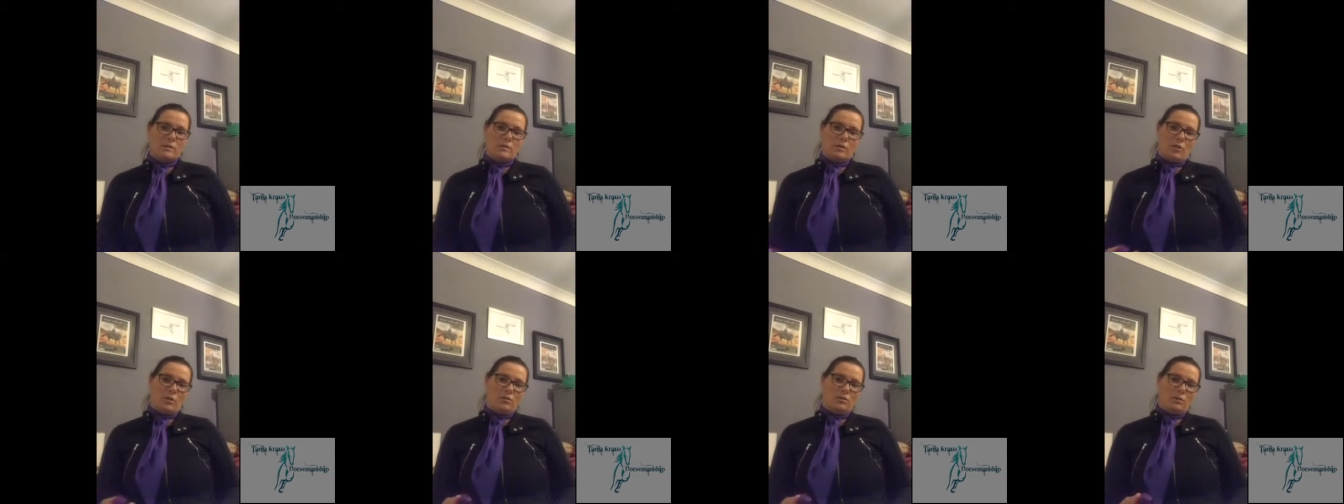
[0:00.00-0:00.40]

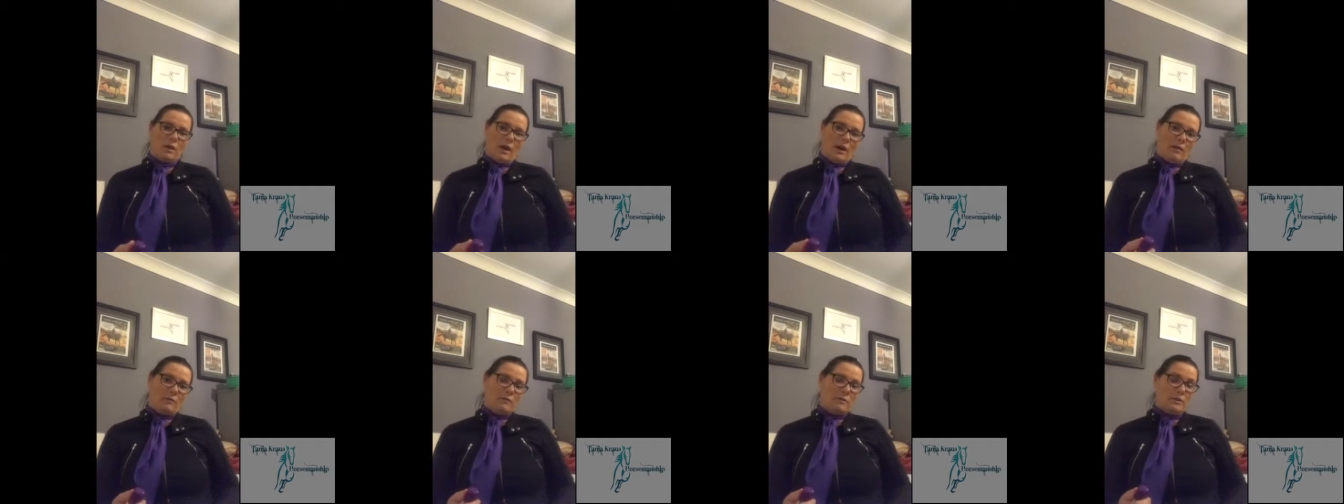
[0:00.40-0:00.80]
So
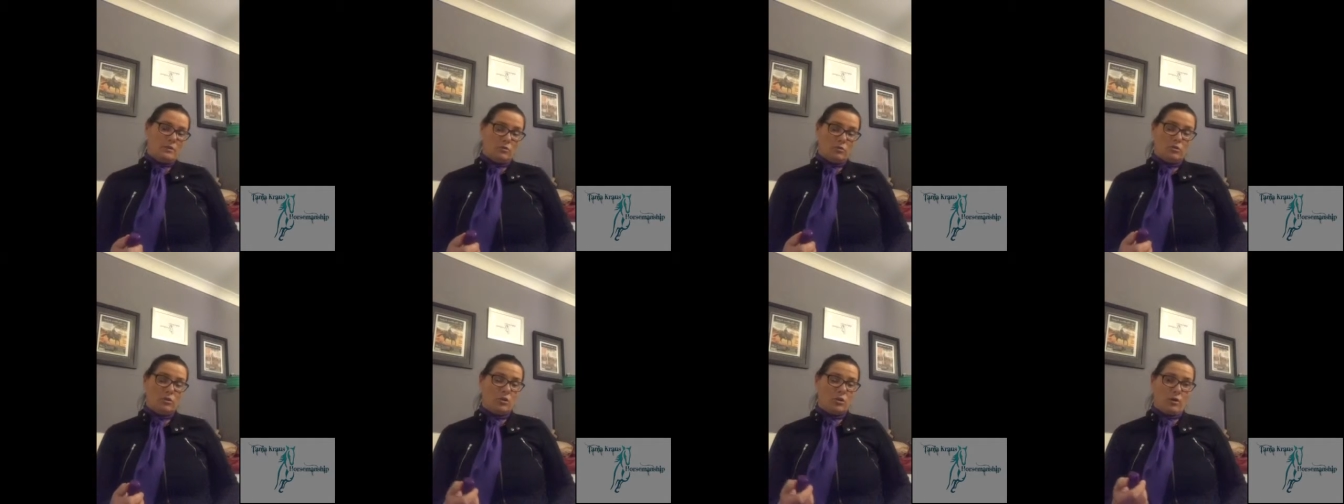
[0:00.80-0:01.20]

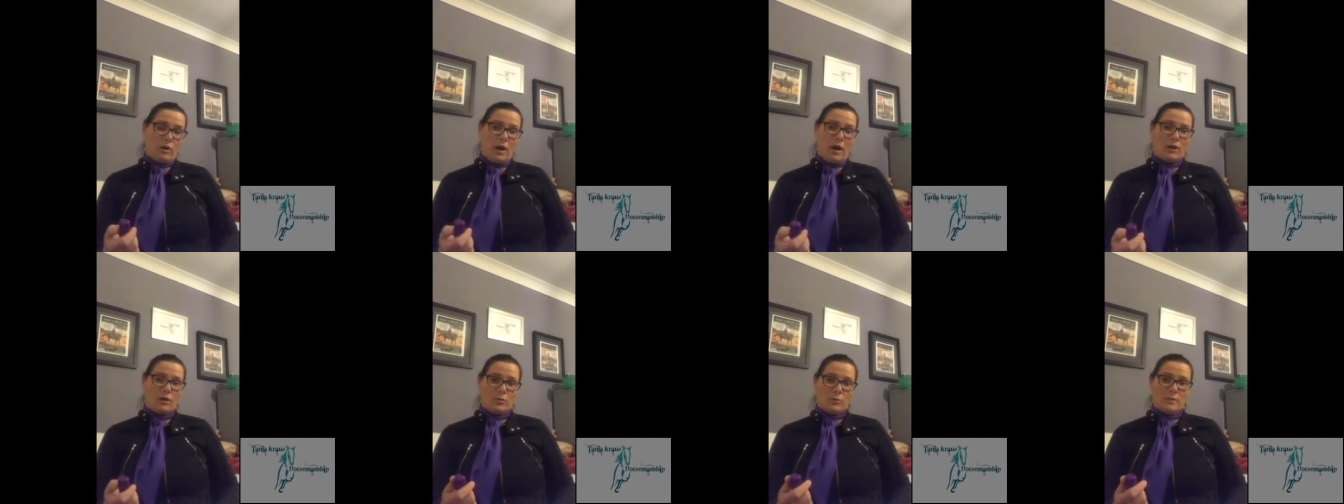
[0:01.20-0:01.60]
you're
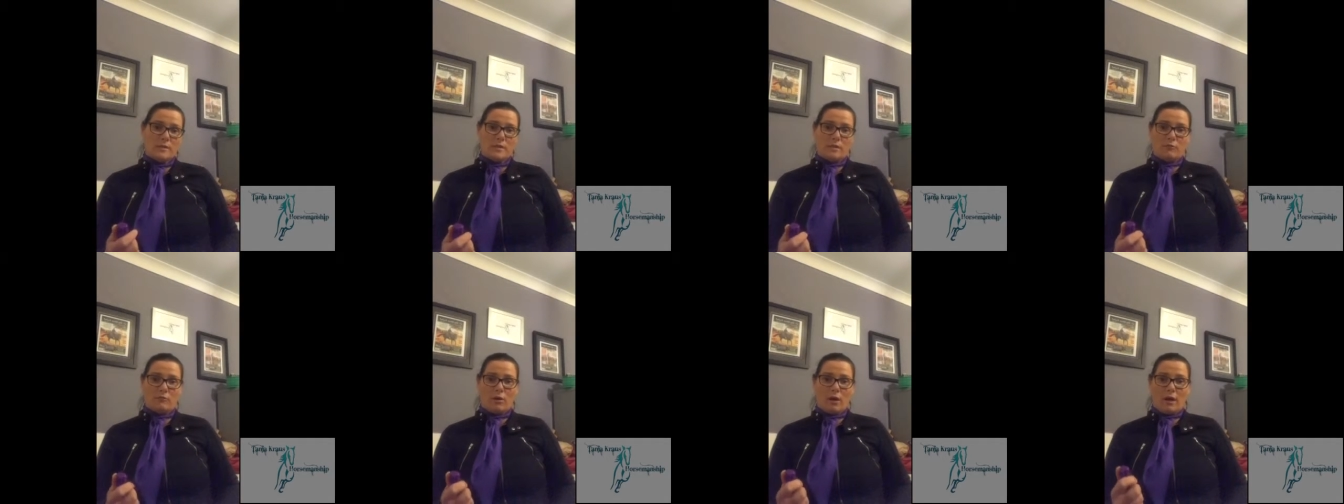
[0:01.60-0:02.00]

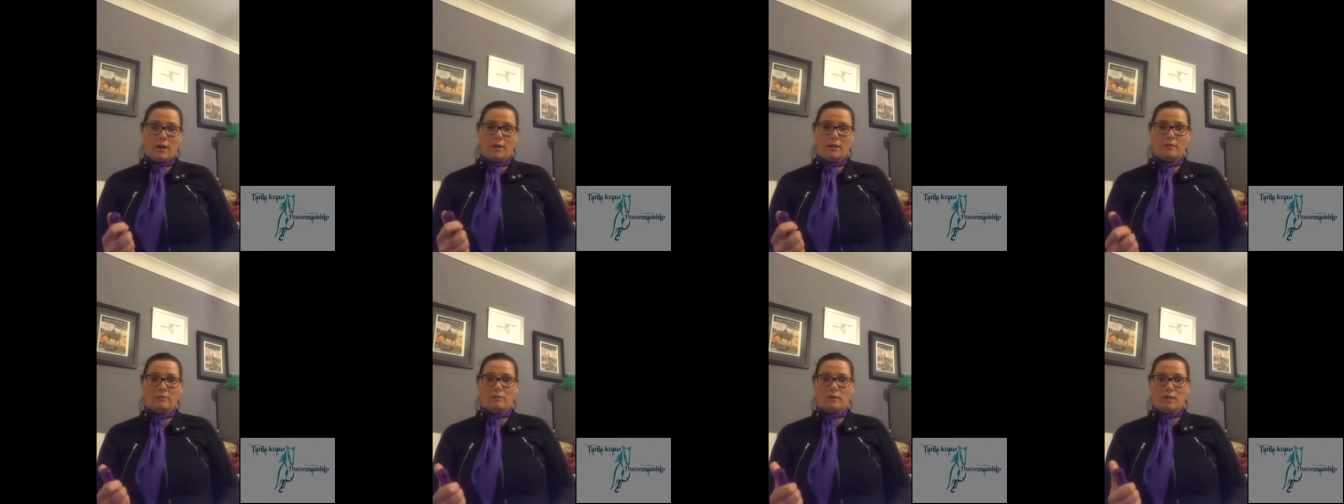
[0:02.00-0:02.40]
100% right
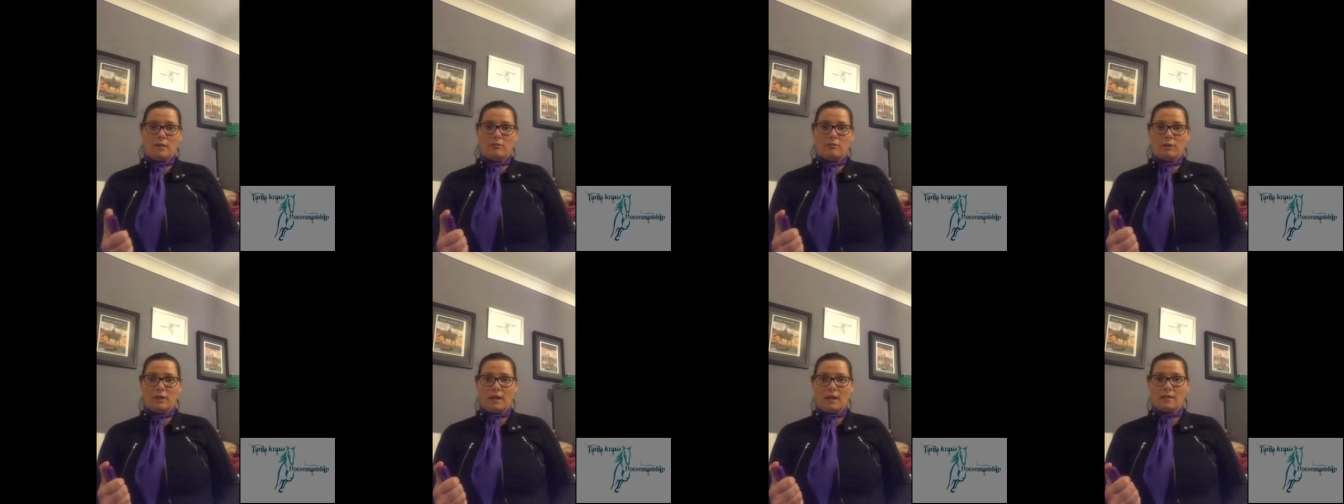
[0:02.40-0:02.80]

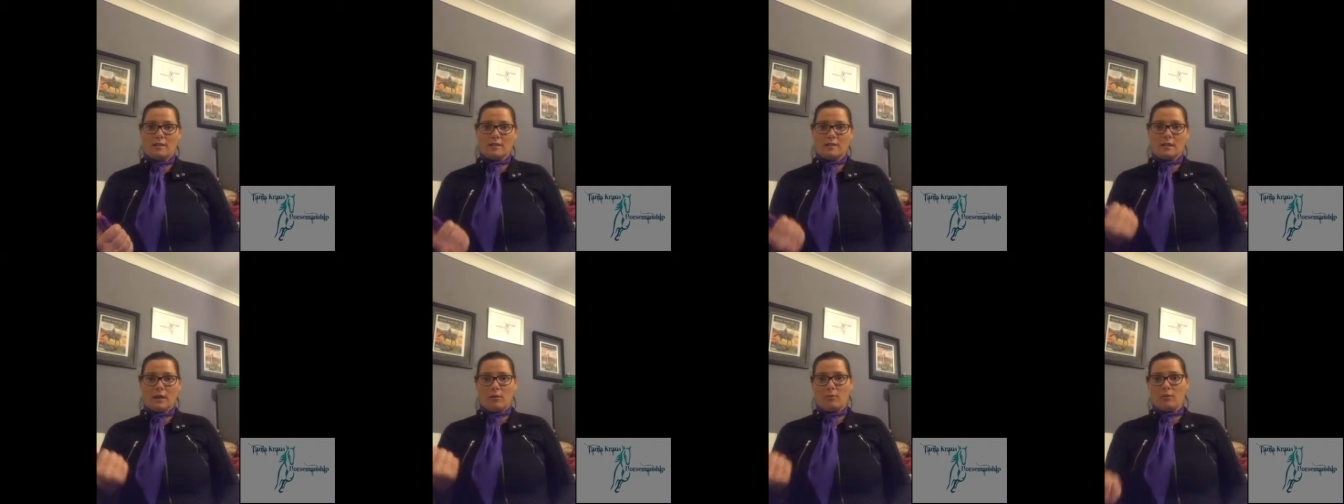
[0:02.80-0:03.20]
in regards to